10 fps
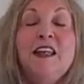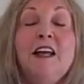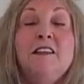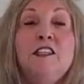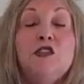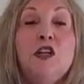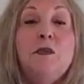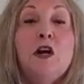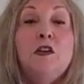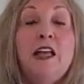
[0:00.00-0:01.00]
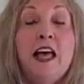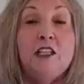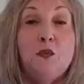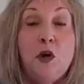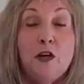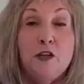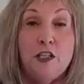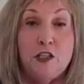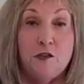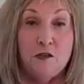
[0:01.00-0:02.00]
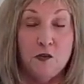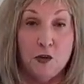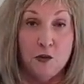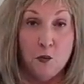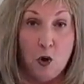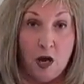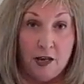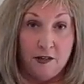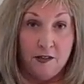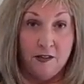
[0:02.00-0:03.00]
Now this is going to be our last one because it's the 4th one.